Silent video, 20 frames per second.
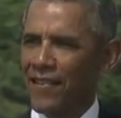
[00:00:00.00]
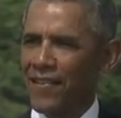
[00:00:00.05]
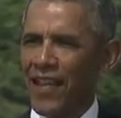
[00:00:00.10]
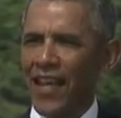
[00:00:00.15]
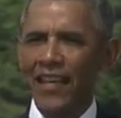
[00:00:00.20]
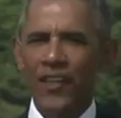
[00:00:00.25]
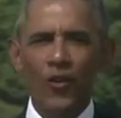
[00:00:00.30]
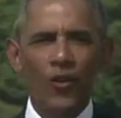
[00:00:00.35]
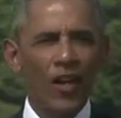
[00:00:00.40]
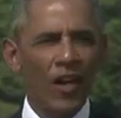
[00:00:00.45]

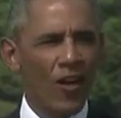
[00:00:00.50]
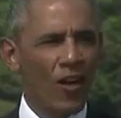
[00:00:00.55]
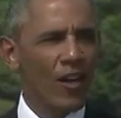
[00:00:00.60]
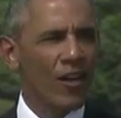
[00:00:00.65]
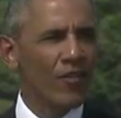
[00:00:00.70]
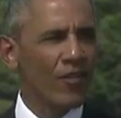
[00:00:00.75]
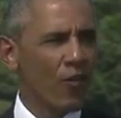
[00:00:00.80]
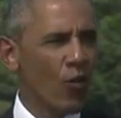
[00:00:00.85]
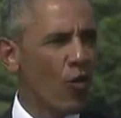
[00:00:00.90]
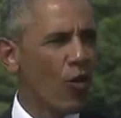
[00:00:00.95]
Thank you,
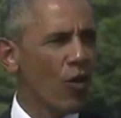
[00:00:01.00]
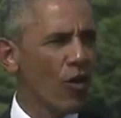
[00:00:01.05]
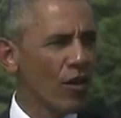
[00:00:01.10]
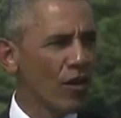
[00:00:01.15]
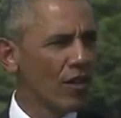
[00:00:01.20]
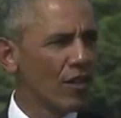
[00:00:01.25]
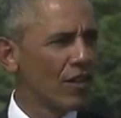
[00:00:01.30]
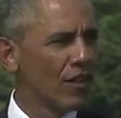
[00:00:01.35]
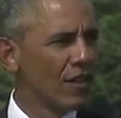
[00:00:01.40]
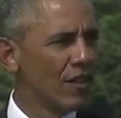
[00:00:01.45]
Harry,
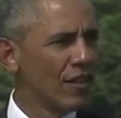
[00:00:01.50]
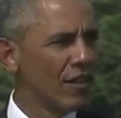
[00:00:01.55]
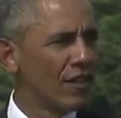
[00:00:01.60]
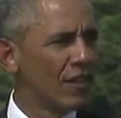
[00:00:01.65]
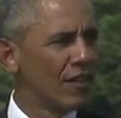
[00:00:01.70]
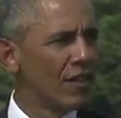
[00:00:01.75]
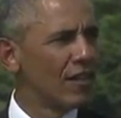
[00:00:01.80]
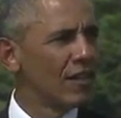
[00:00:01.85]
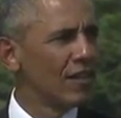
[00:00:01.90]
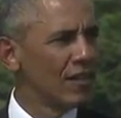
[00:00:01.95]
for
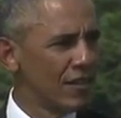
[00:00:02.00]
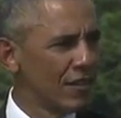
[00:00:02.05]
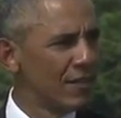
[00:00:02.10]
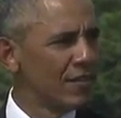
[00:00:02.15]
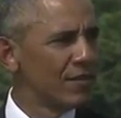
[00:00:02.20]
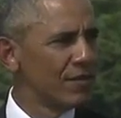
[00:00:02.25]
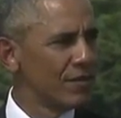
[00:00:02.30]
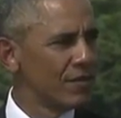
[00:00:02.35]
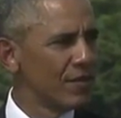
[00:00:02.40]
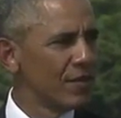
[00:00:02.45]

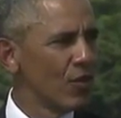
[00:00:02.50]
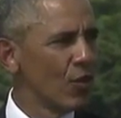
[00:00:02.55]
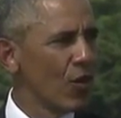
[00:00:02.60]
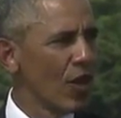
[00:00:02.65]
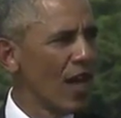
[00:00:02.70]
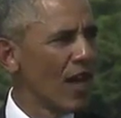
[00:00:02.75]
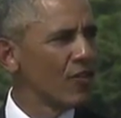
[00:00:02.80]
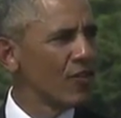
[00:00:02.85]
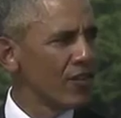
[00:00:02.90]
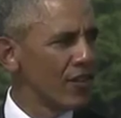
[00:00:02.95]

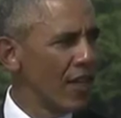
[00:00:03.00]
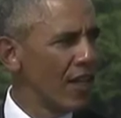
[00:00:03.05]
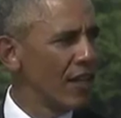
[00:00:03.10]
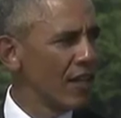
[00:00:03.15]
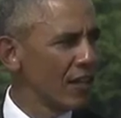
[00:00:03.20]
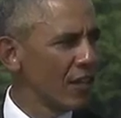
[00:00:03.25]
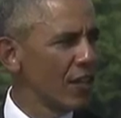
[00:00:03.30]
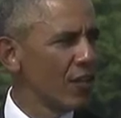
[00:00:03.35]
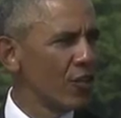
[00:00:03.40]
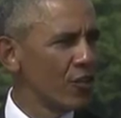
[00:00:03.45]
your
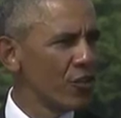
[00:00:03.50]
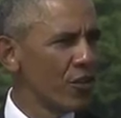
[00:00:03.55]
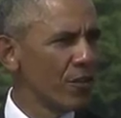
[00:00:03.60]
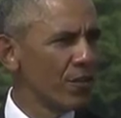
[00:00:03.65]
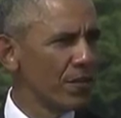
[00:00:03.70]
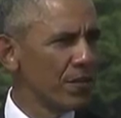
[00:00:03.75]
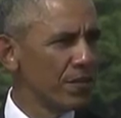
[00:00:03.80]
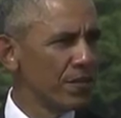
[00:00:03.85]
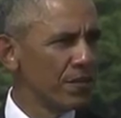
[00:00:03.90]
outstanding leadership.